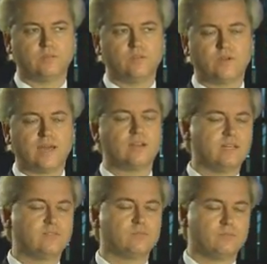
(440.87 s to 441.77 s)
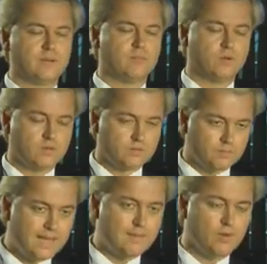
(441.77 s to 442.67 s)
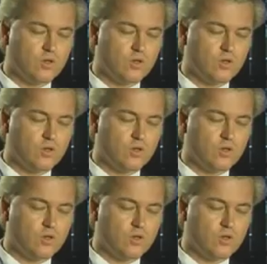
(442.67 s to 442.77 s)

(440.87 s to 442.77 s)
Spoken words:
you cannot even blame